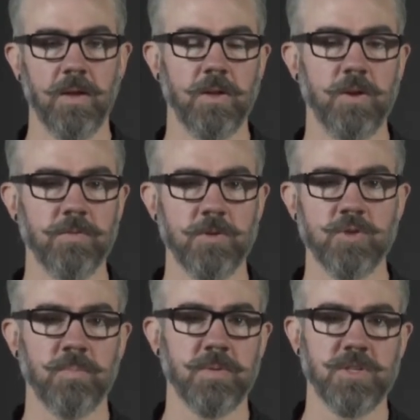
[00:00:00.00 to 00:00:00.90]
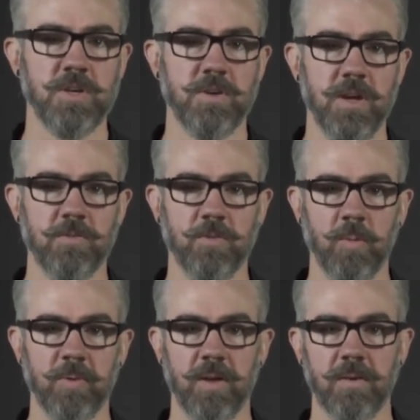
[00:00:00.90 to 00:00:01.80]
UFO drip is a unique
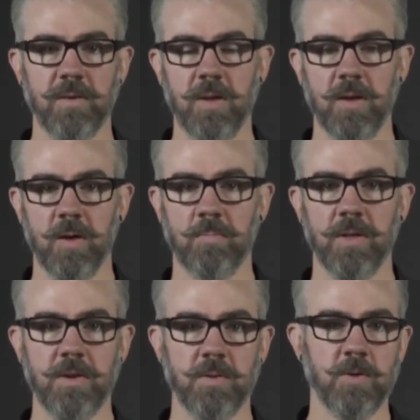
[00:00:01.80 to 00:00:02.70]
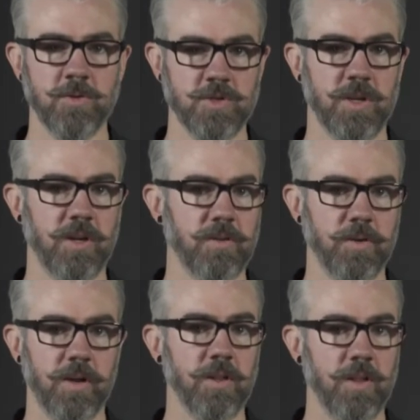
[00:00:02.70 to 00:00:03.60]
formula, a blended emulsion
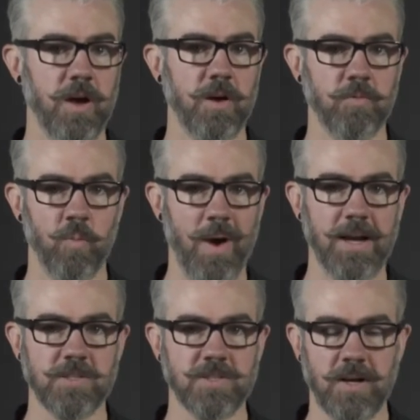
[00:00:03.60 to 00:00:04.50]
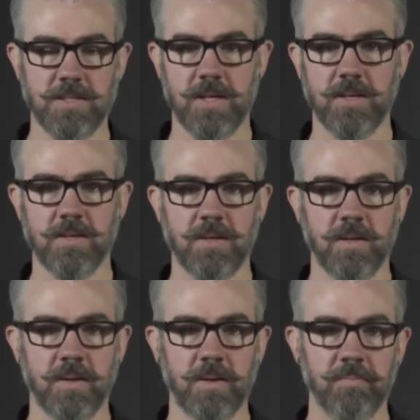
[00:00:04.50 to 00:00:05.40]
including a lot of wax content.
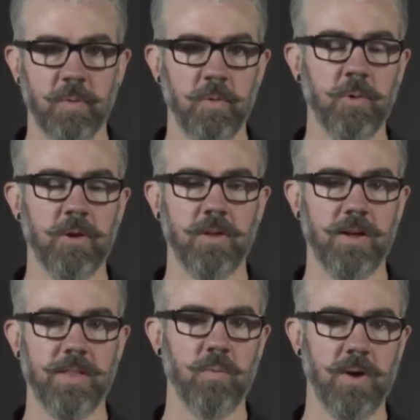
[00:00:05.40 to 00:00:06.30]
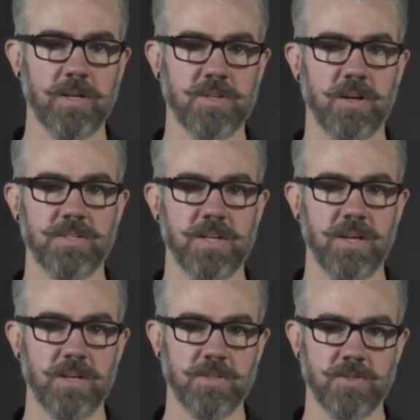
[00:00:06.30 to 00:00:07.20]
We want to allow that wax
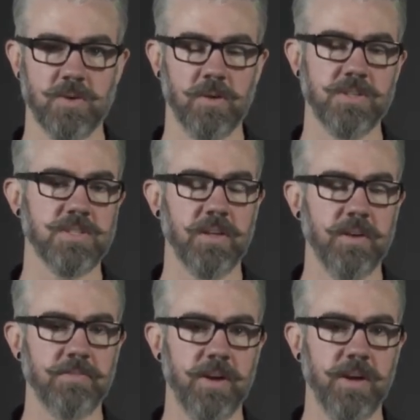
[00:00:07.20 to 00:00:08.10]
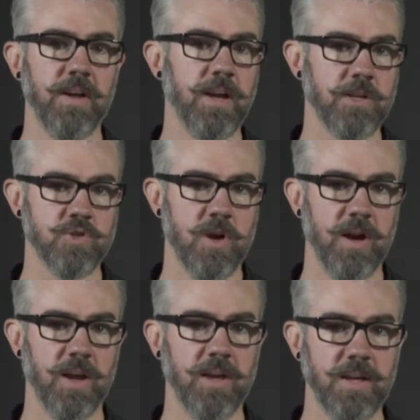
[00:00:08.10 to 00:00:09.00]
content to totally solidify and
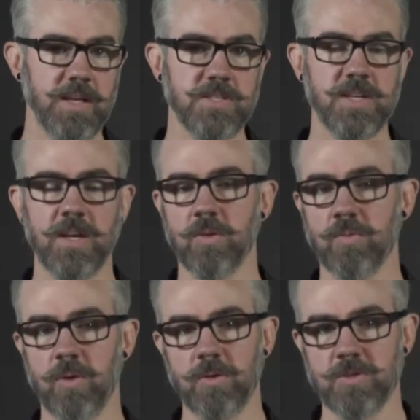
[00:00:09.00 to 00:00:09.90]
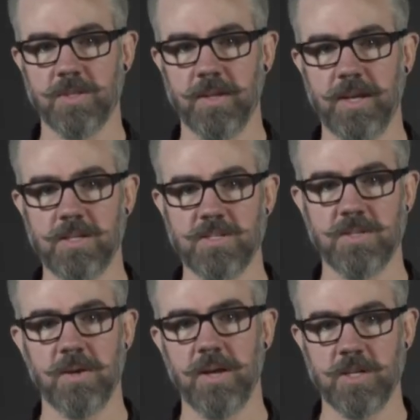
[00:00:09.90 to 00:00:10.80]
dry inside the rollers and links,
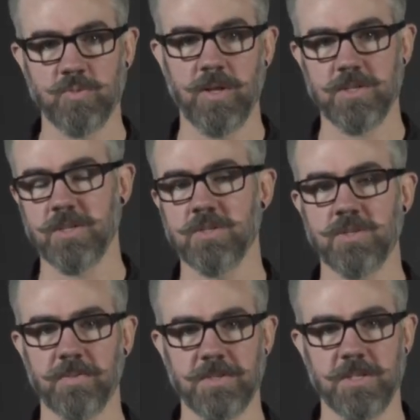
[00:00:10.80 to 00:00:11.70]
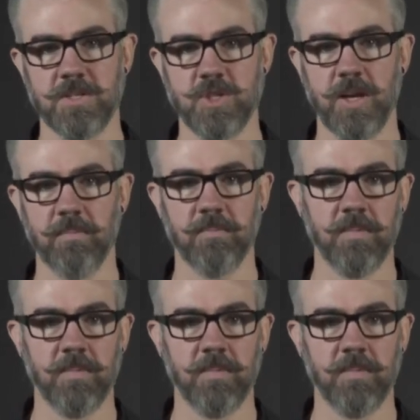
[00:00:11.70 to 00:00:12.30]
as well as on the surface of the chain.